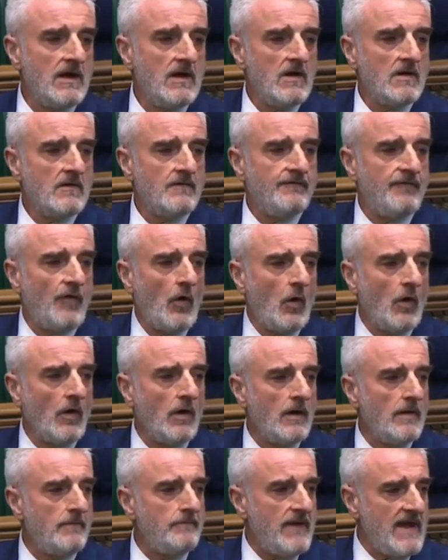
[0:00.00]

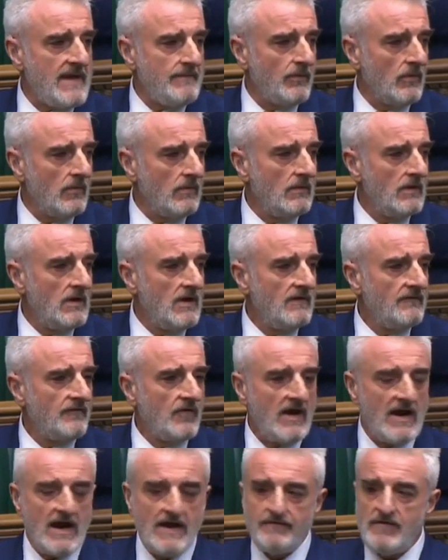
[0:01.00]
4 people
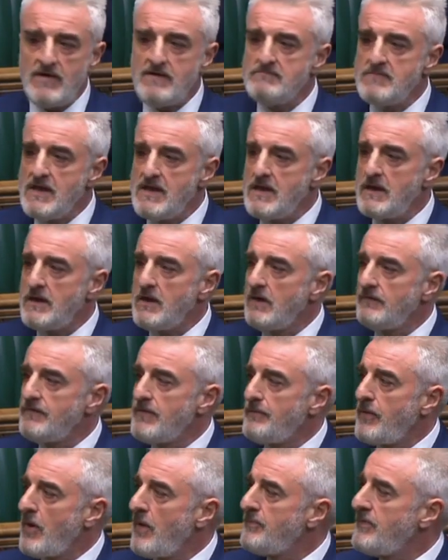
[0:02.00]
for every million of the
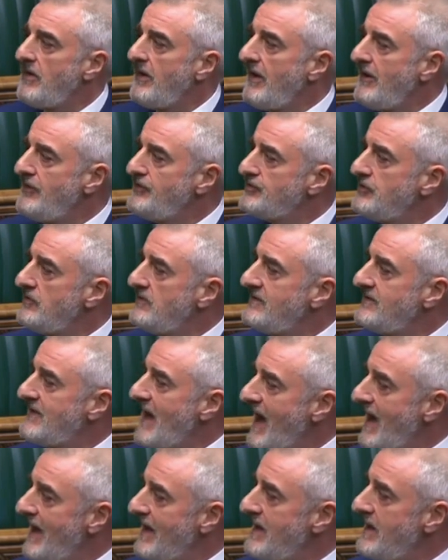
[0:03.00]
population
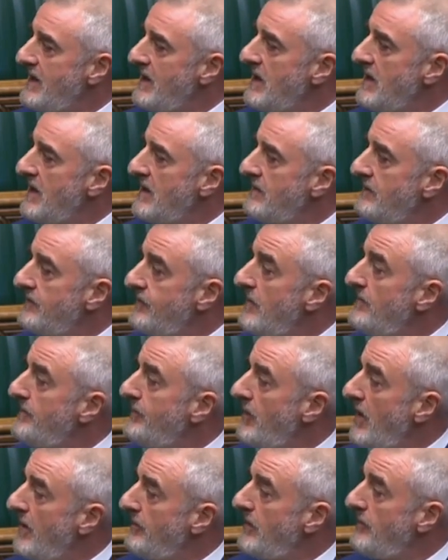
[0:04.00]
die from
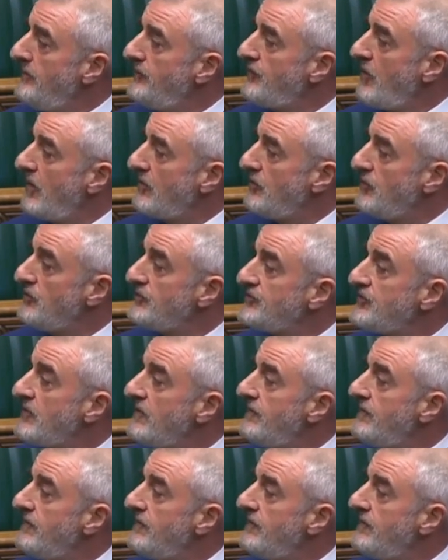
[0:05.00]
problem drug use.